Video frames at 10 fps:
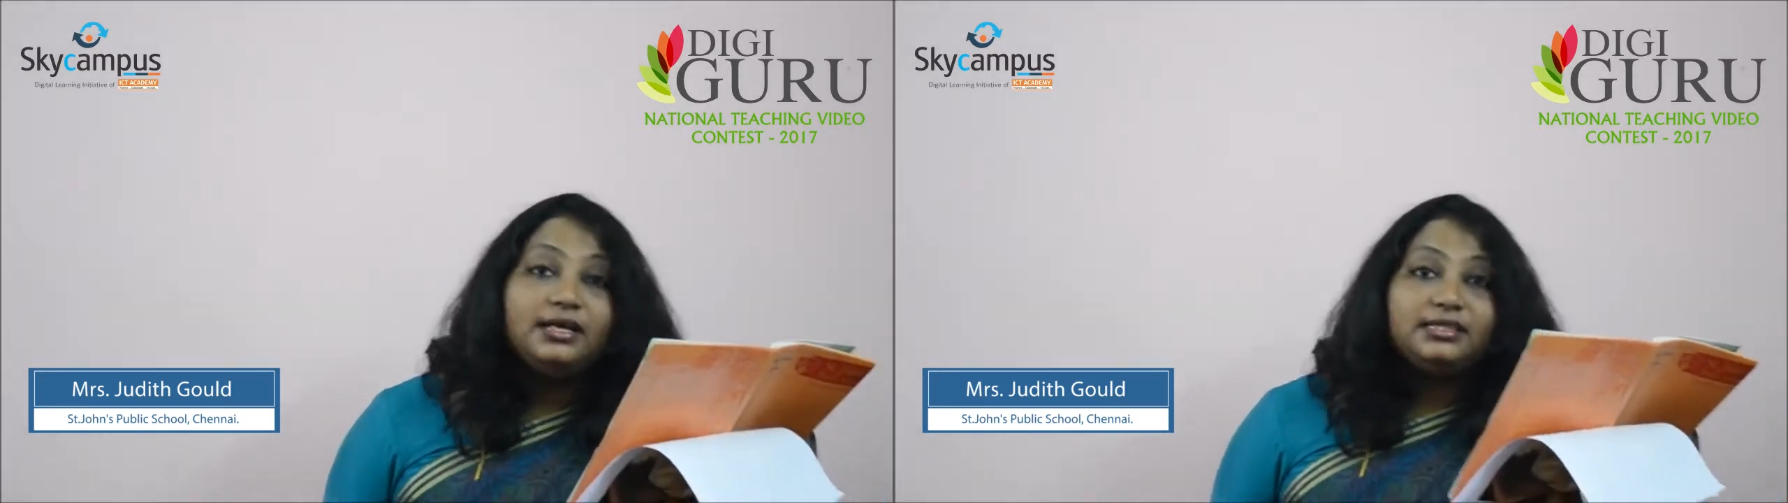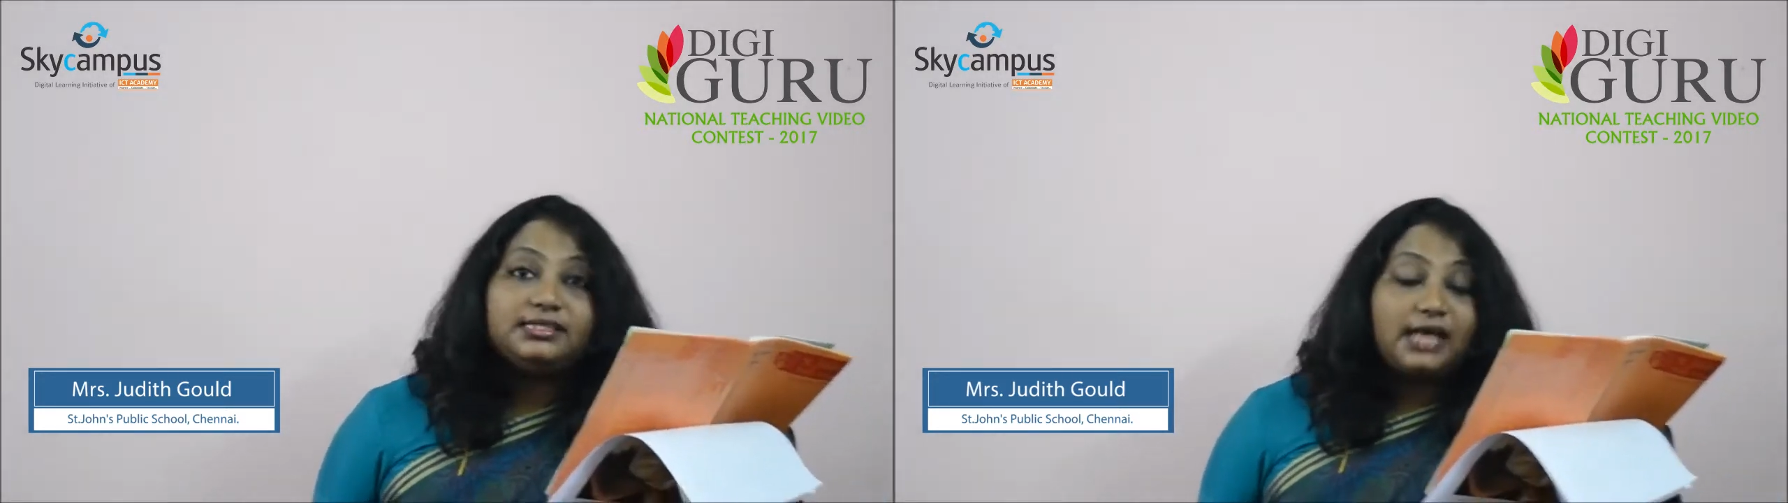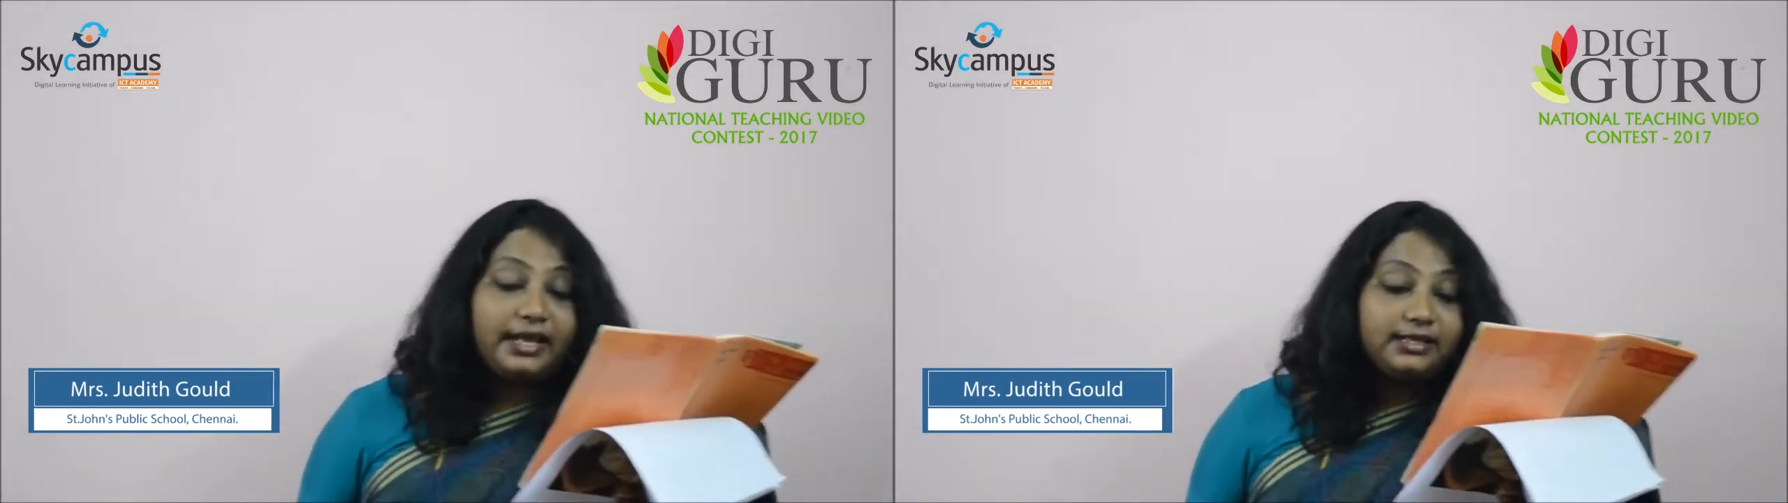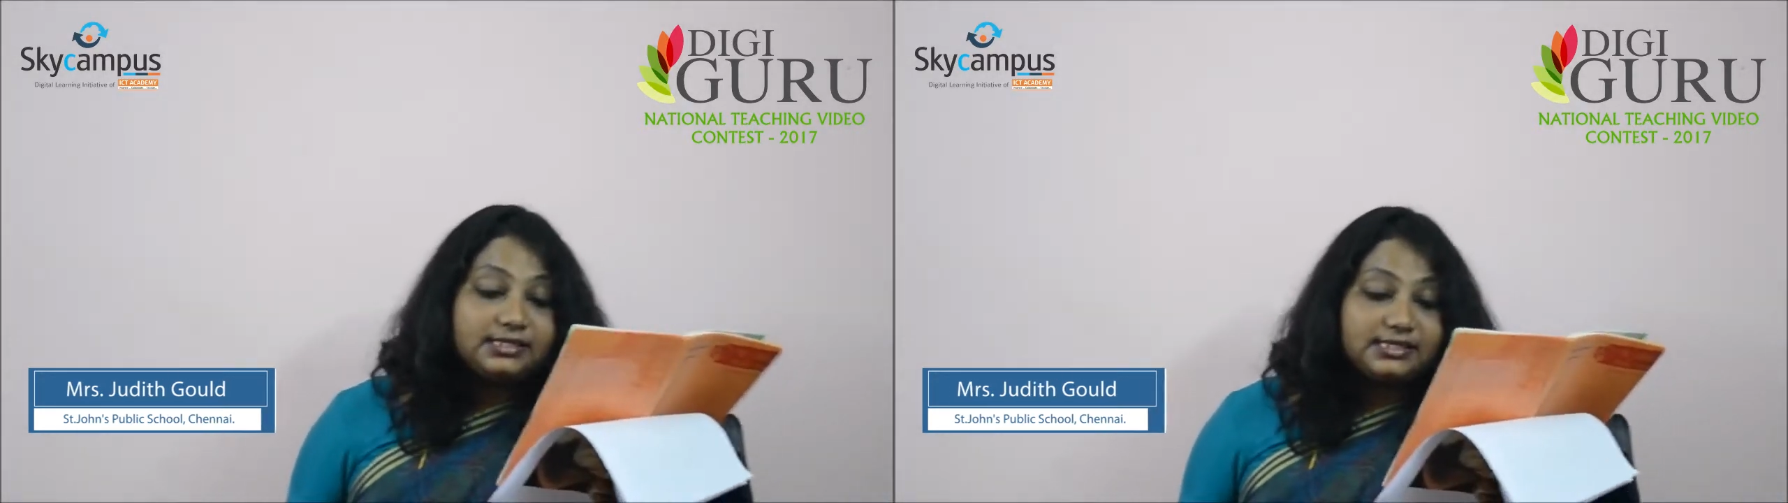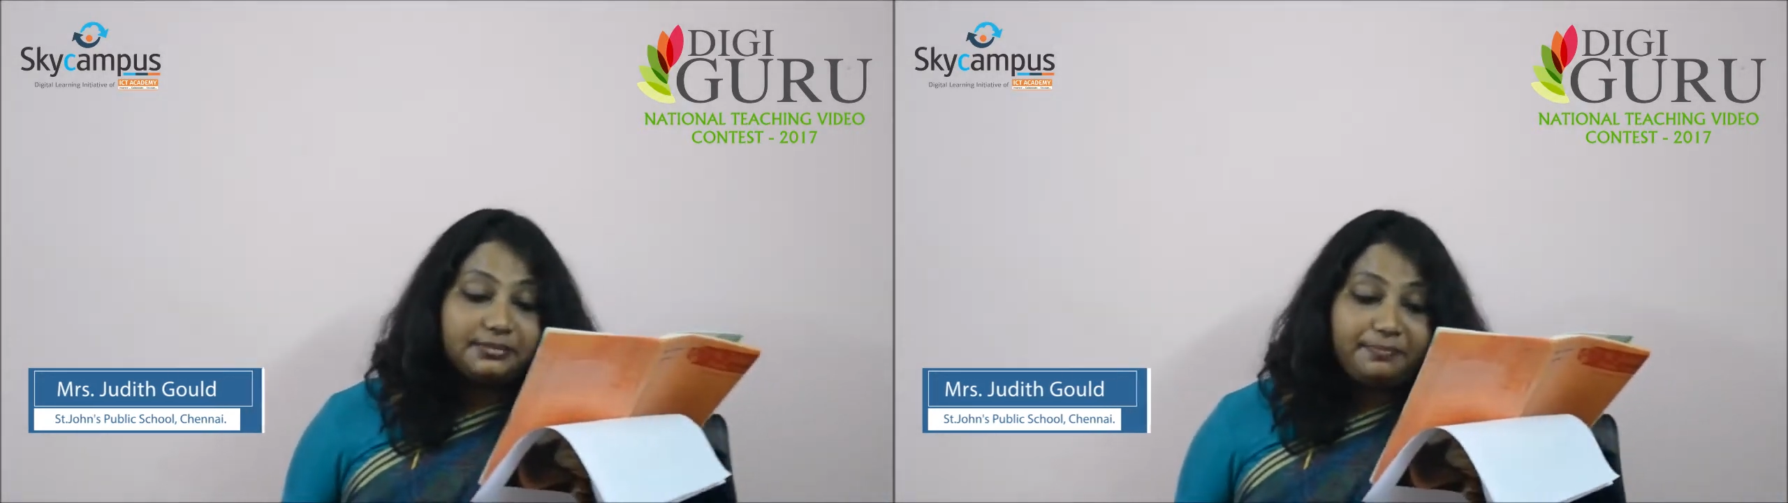The
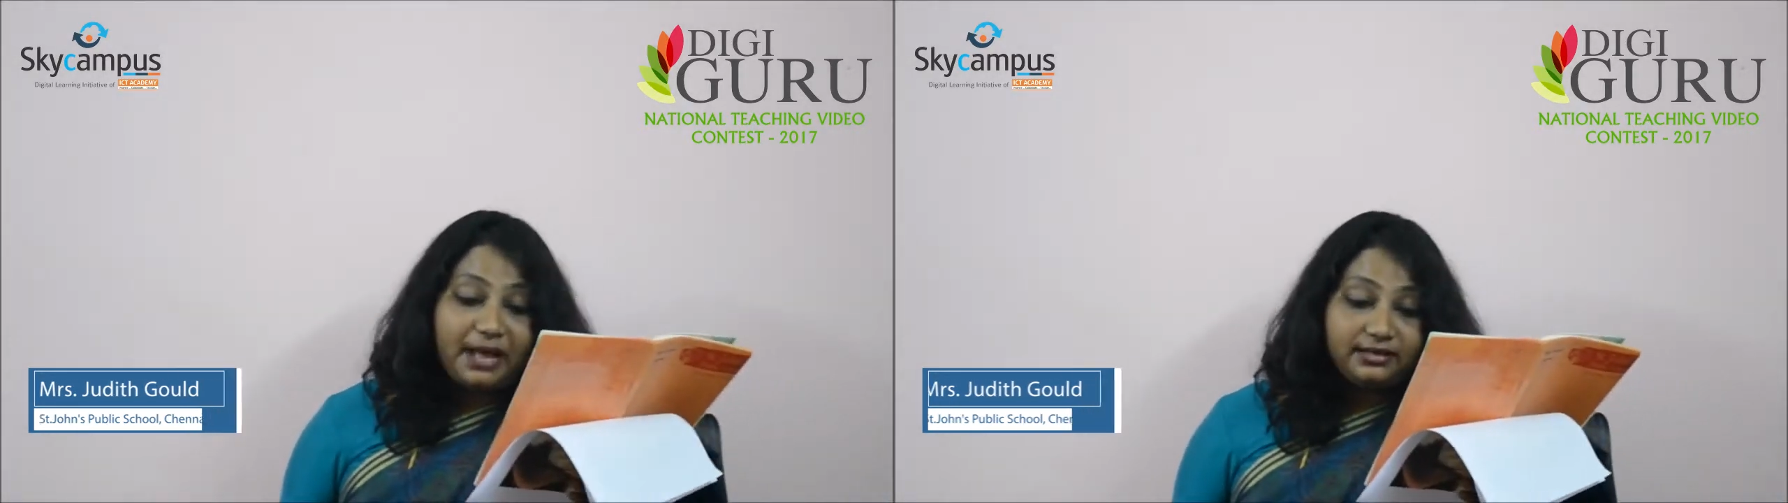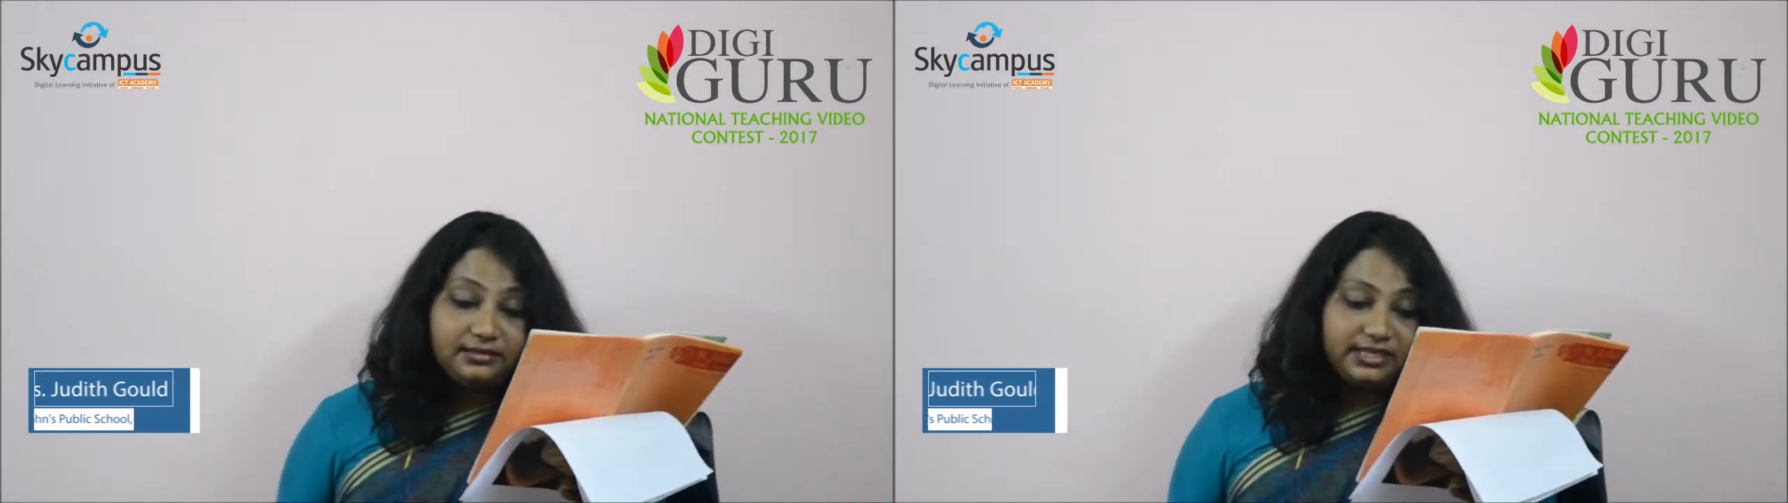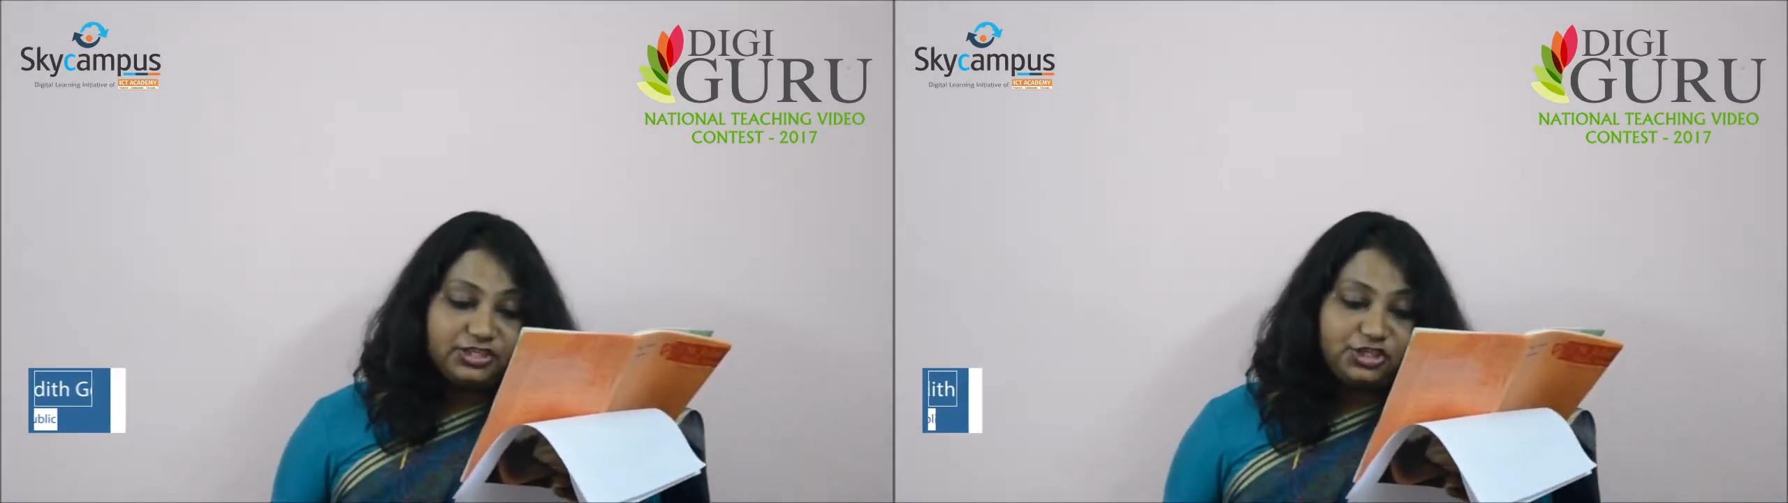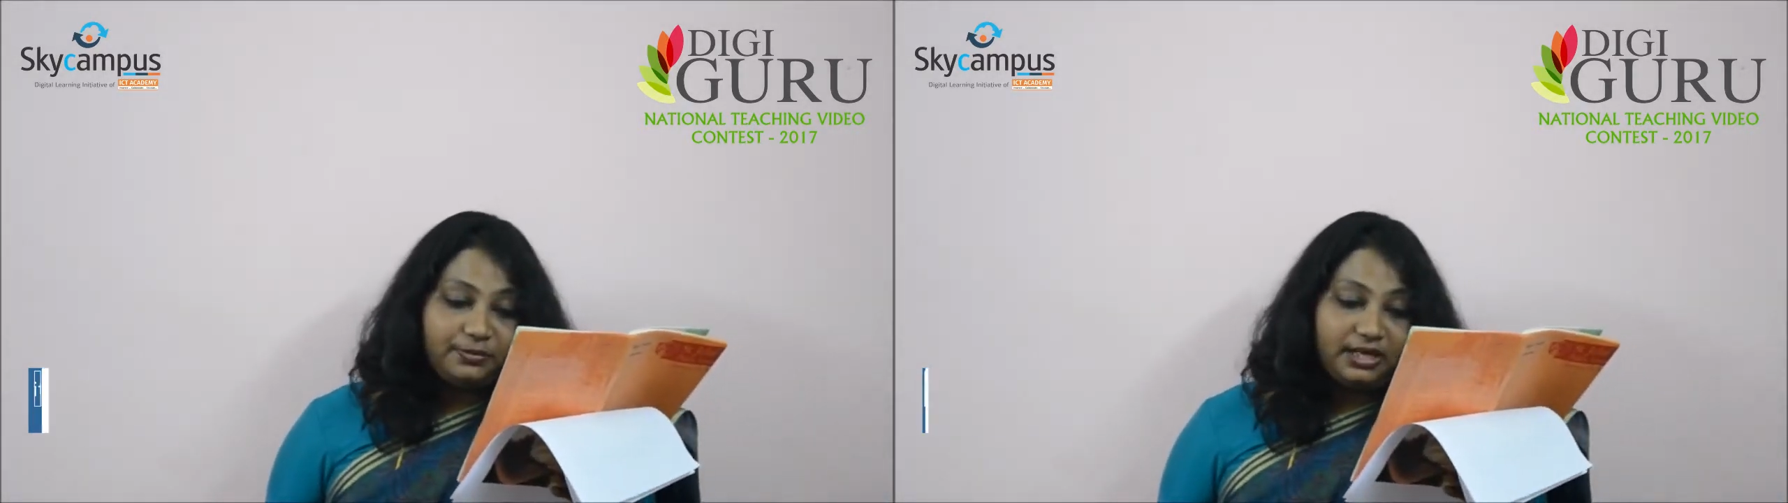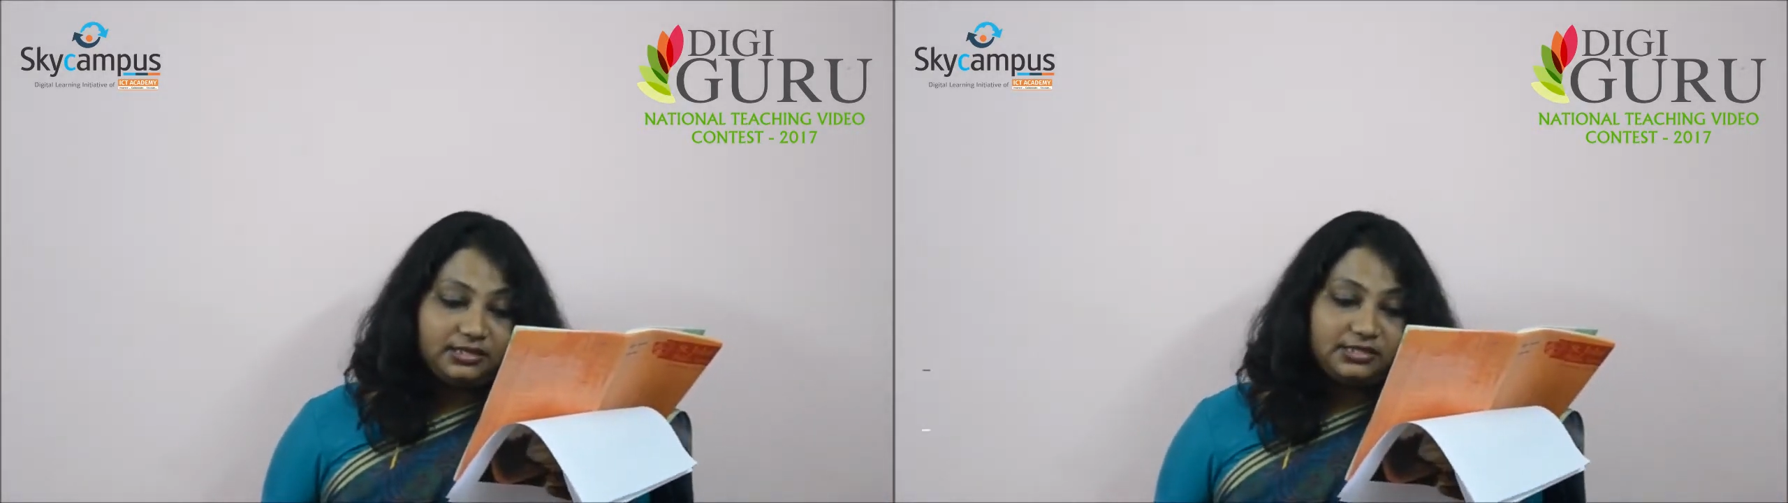tigers in the panel that she
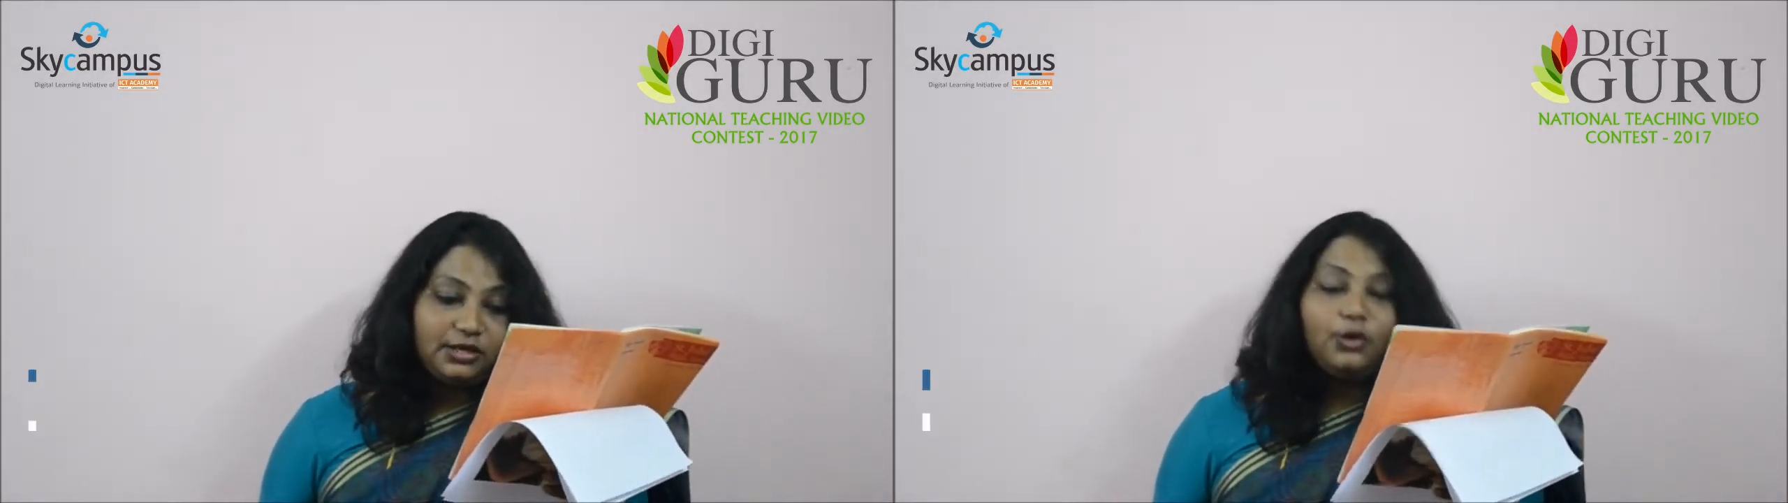made